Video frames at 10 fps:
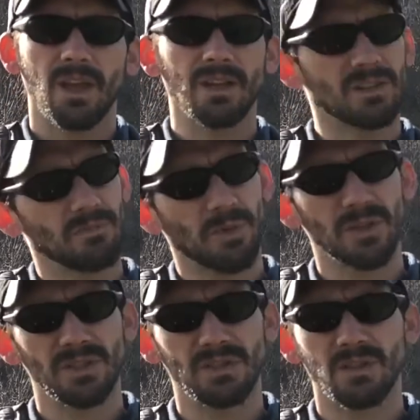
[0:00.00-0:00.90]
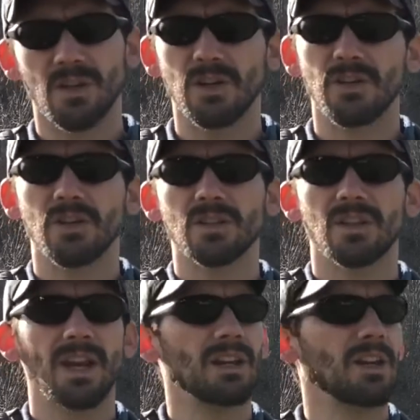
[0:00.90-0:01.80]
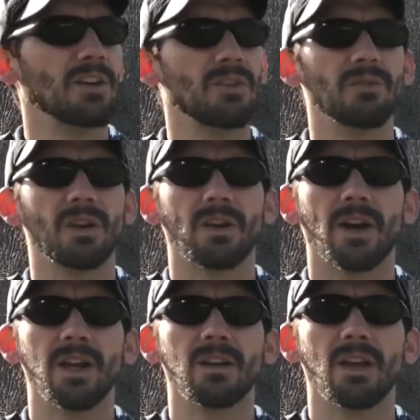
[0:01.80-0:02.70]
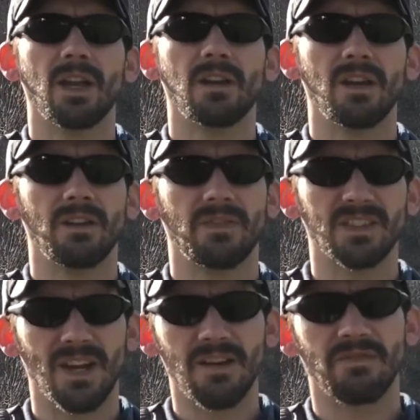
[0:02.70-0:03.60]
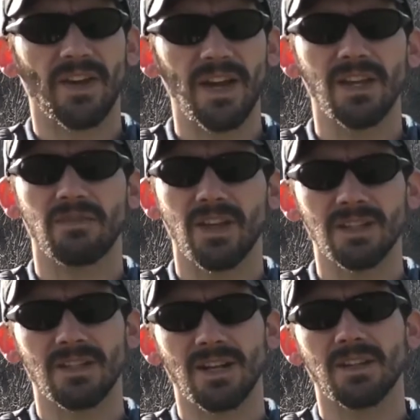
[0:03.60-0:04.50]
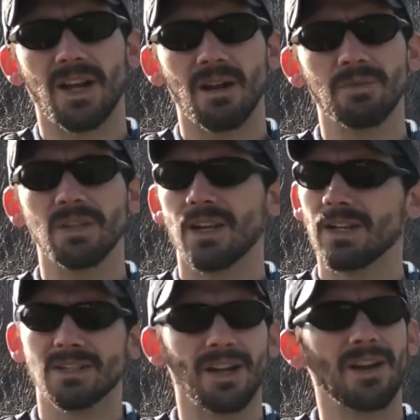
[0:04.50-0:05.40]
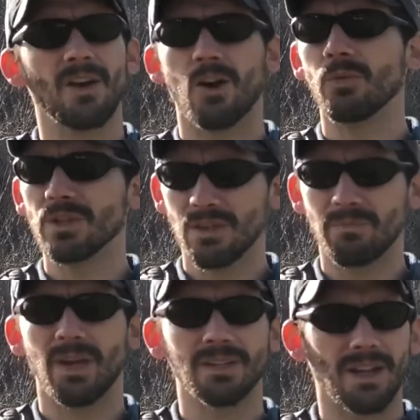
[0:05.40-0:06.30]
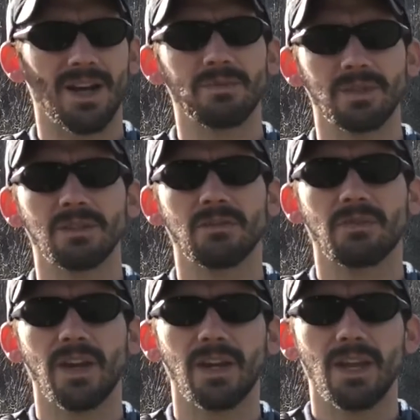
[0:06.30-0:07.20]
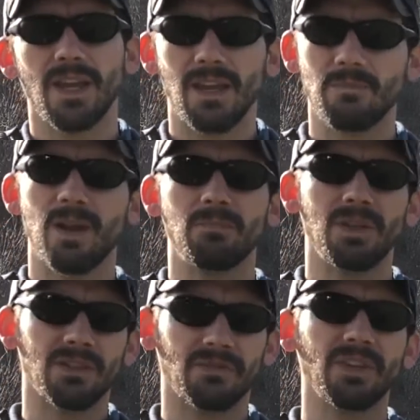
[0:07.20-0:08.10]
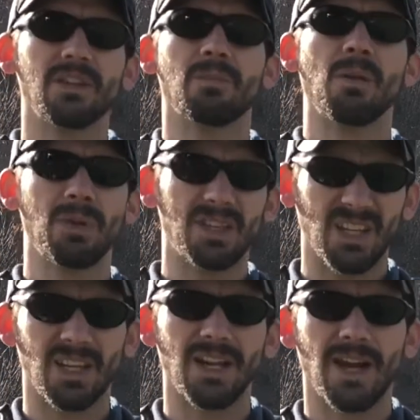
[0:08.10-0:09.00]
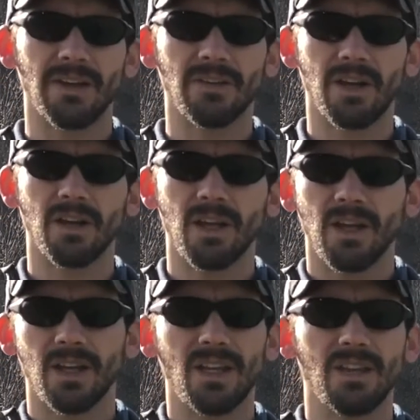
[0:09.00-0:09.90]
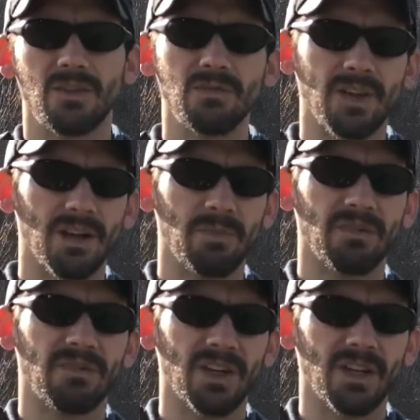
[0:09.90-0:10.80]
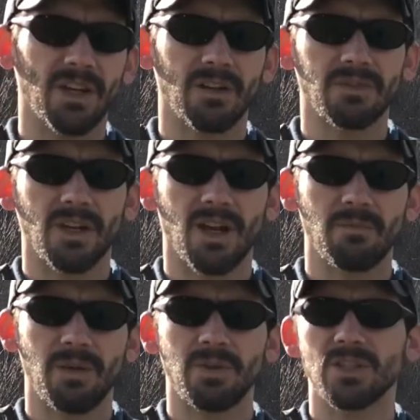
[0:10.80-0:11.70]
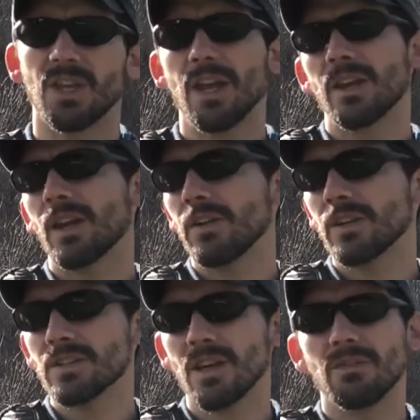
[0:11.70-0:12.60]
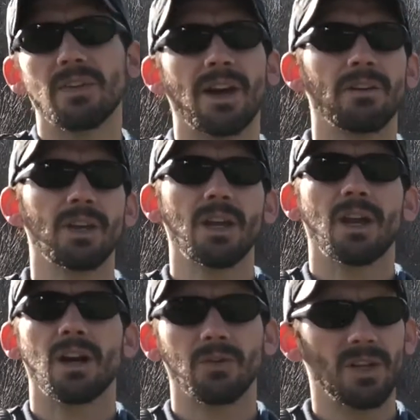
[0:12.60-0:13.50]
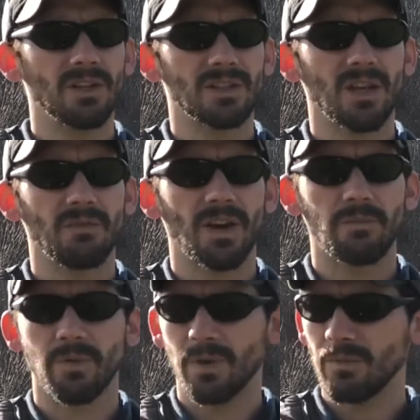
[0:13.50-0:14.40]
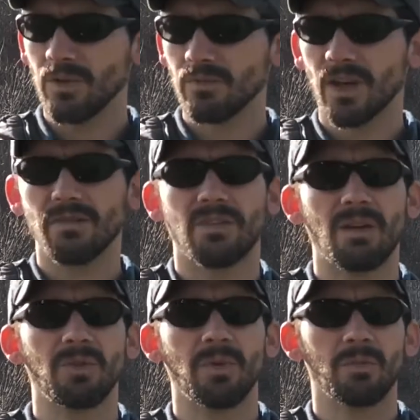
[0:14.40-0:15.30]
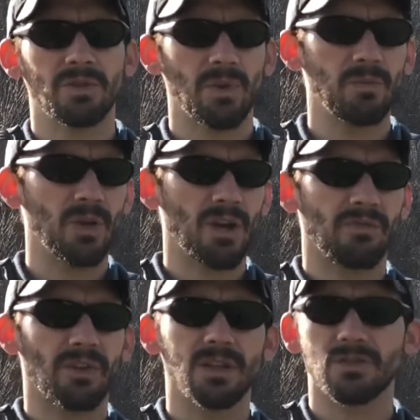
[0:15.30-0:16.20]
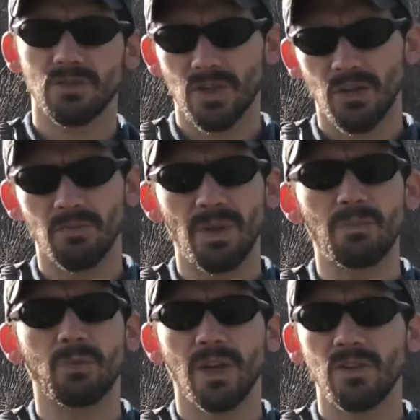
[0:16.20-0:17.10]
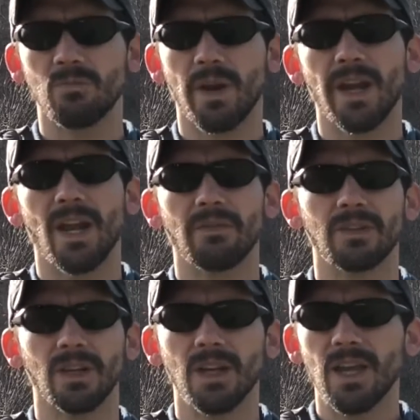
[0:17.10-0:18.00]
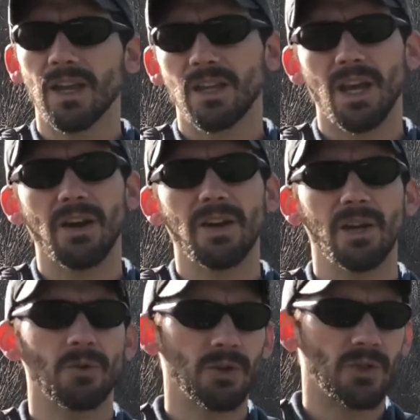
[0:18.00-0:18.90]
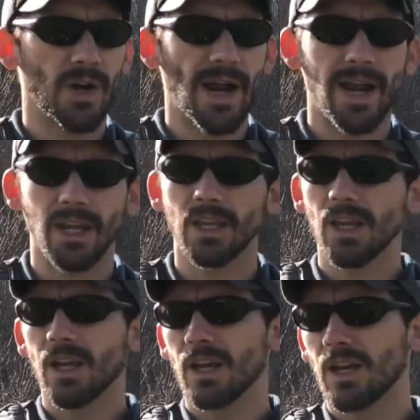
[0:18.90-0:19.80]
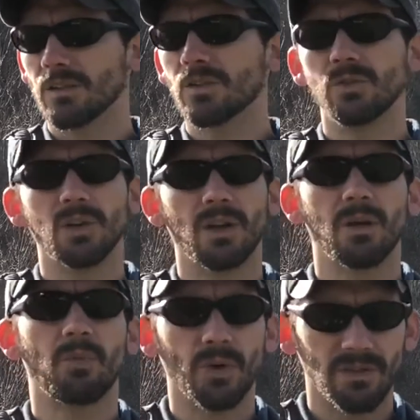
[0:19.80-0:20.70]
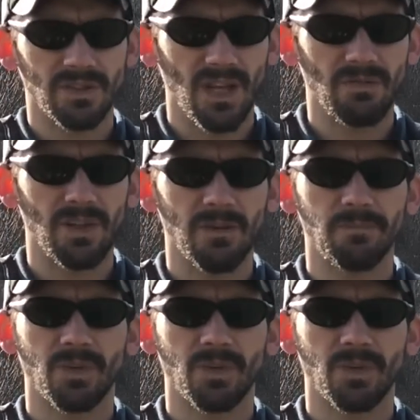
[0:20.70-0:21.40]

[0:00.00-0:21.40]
innocent persons that are standing near you, all right? And if it's not fight, if that's not the option, and it's not always the best option to fight, it might be to flee, it might be to get out of there. Again, you've got to be fit enough to not maybe just carry yourself out or get yourself out, but maybe you've got family members, maybe you have friends, there's other people that you might have to carry or drag to a point of safety,